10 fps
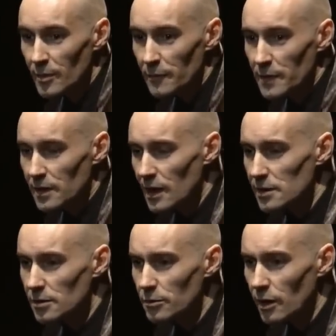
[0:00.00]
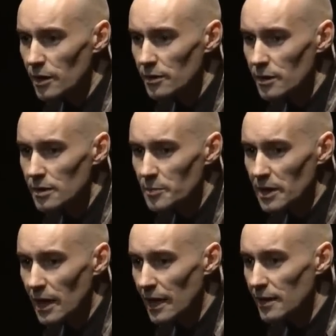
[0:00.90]
but for the last 200 has
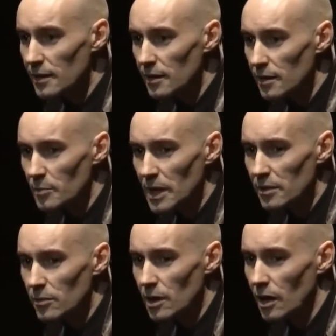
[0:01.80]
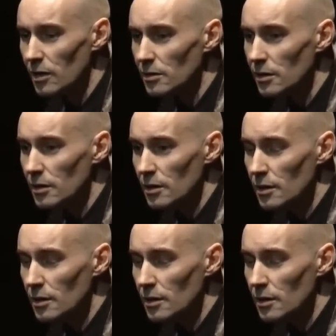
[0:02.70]
been hidden and made occult